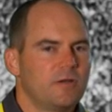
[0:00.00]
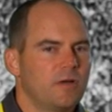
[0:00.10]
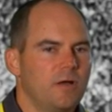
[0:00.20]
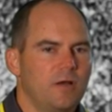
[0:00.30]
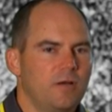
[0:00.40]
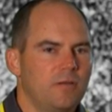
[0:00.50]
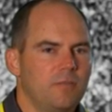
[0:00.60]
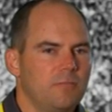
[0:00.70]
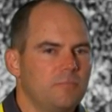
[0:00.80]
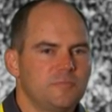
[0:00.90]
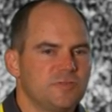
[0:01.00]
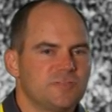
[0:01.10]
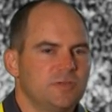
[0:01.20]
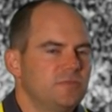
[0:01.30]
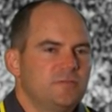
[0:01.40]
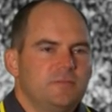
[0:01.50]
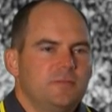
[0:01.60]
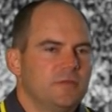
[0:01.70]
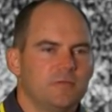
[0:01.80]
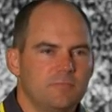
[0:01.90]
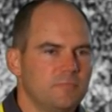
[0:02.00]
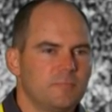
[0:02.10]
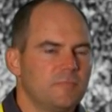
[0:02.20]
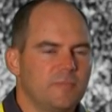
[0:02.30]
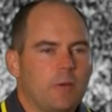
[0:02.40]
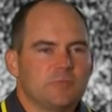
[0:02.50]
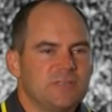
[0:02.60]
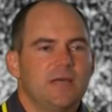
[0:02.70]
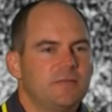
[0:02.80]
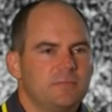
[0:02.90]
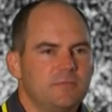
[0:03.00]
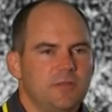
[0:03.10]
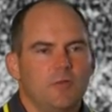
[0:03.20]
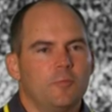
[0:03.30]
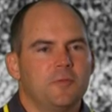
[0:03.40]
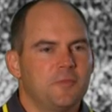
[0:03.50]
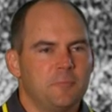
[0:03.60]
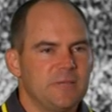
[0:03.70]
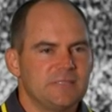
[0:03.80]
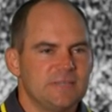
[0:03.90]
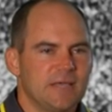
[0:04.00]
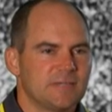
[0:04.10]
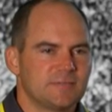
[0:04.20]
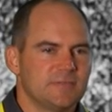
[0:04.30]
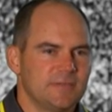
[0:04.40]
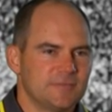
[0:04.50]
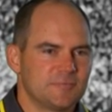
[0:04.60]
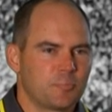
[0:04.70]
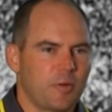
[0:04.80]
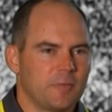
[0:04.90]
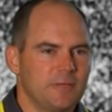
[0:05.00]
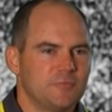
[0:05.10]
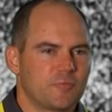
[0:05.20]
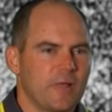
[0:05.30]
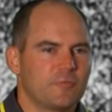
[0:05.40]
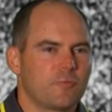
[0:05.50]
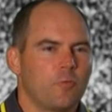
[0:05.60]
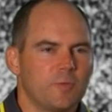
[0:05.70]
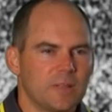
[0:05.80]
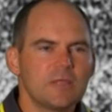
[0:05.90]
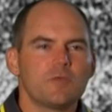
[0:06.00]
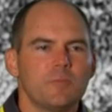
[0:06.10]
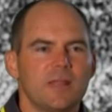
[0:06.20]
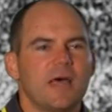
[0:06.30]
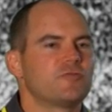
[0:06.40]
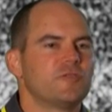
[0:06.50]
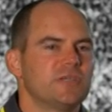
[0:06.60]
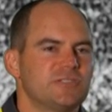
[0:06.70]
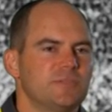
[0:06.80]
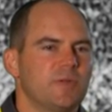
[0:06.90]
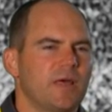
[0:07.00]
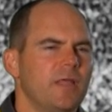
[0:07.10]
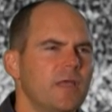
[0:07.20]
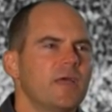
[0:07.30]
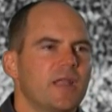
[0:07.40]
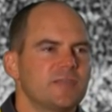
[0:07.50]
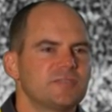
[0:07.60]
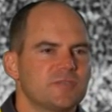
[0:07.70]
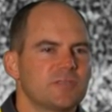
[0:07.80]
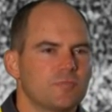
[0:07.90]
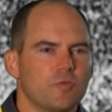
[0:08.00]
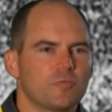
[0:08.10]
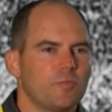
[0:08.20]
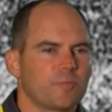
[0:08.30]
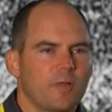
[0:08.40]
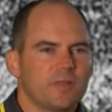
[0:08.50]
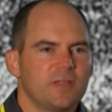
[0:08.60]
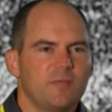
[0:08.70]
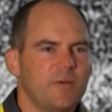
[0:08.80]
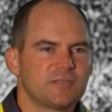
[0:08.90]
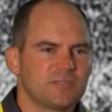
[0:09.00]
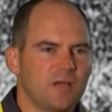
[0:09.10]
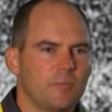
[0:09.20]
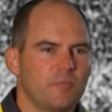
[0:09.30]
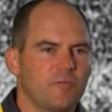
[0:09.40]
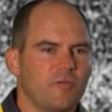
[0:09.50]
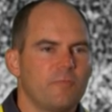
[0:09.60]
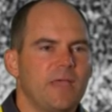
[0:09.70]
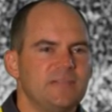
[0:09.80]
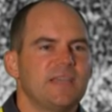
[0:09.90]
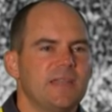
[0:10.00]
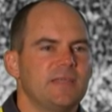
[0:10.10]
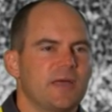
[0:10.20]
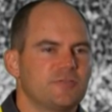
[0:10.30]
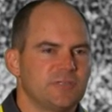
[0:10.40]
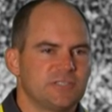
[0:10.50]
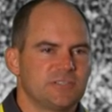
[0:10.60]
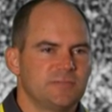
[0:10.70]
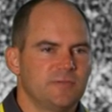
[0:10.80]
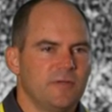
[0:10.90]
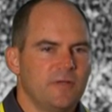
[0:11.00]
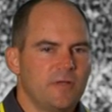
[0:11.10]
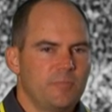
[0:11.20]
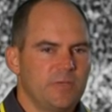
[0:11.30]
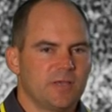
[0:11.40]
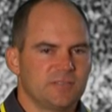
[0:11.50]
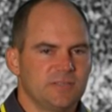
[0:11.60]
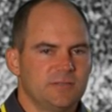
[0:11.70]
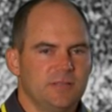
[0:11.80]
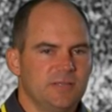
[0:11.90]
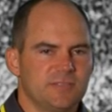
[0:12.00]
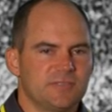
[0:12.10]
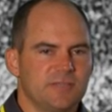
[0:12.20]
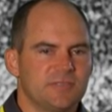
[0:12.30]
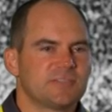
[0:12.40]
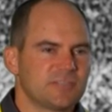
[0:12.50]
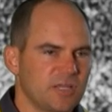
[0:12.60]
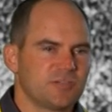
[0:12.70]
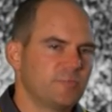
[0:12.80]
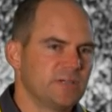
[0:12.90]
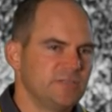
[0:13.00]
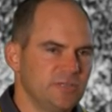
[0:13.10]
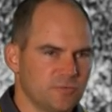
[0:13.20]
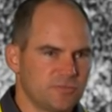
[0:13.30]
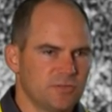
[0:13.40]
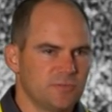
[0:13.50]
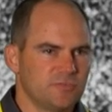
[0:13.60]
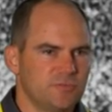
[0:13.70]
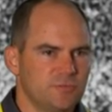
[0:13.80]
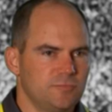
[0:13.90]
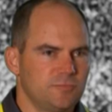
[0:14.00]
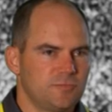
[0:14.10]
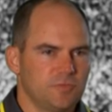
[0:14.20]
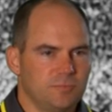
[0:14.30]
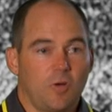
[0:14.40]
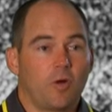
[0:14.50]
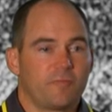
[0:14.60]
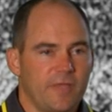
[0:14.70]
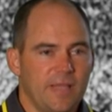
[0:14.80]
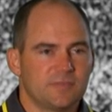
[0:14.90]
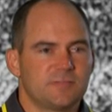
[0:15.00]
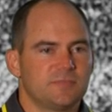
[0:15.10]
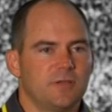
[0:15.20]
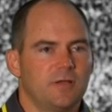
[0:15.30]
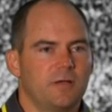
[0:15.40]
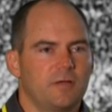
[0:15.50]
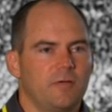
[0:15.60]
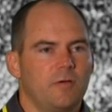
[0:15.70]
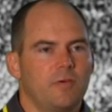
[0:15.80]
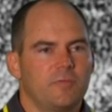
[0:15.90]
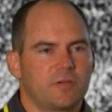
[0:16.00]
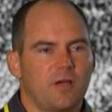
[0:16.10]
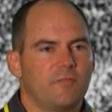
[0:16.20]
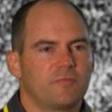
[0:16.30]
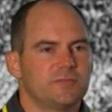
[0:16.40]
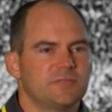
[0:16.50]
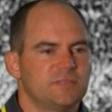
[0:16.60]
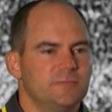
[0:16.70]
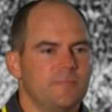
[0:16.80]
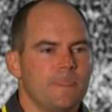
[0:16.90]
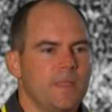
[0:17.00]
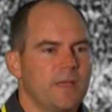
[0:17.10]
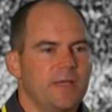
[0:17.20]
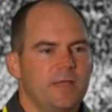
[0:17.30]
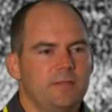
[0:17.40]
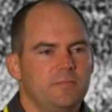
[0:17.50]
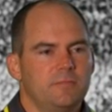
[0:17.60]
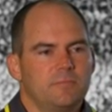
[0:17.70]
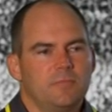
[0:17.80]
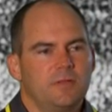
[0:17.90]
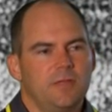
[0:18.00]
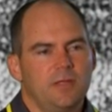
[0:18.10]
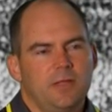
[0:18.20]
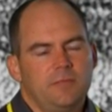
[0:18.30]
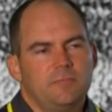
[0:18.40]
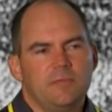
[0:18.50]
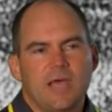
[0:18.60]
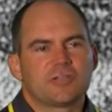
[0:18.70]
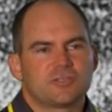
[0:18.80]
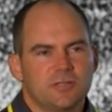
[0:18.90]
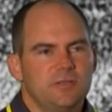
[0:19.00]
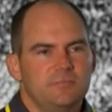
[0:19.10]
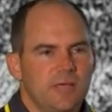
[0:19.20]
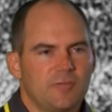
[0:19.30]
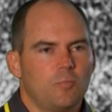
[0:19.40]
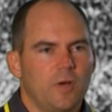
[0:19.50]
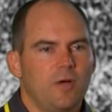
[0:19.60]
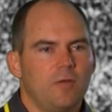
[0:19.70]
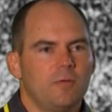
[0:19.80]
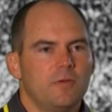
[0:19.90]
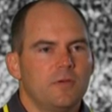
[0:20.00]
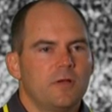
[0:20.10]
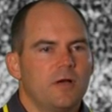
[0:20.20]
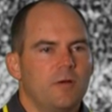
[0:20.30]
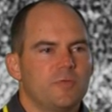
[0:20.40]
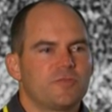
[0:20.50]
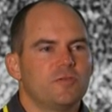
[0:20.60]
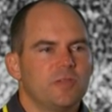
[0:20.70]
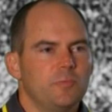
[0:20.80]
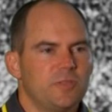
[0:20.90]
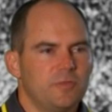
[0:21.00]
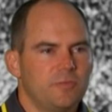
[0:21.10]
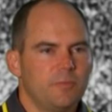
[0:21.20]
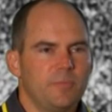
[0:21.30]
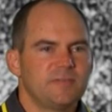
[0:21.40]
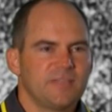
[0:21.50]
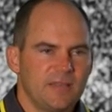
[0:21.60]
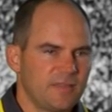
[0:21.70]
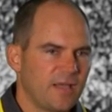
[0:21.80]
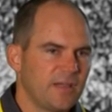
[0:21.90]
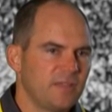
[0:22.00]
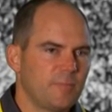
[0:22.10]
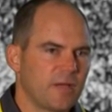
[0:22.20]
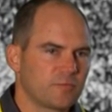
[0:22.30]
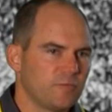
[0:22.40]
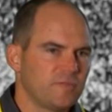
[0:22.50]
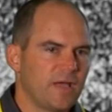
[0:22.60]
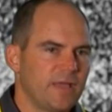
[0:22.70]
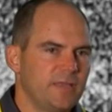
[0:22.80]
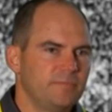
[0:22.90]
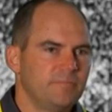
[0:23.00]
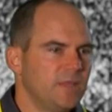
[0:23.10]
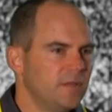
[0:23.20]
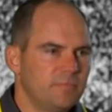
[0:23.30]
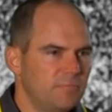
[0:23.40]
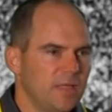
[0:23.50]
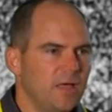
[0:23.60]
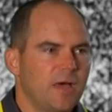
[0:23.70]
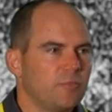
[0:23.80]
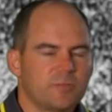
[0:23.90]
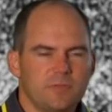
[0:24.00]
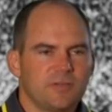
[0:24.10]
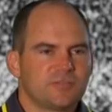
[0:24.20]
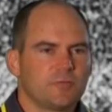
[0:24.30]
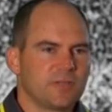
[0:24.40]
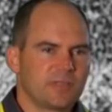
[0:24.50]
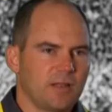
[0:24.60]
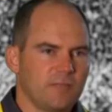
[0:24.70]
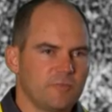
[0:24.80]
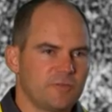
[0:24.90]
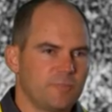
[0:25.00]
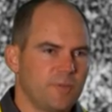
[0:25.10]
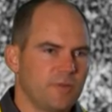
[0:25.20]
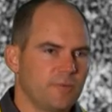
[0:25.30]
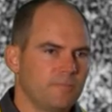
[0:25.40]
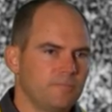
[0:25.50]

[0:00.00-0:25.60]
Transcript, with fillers: uh just the the that was it. You know, the, the BCS has probably transformed a little bit of that tradition, but I and I still think the Rose Bowl's probably done the best job of, of maintaining that tradition because it, it is it's such a big deal to to, to our fans uh, of the conference and and and nationally as well. Uh, but certainly with the, the Big Ten tie-in and the Pac-12 tie-in, that I don't I just don't think that'll ever disappear.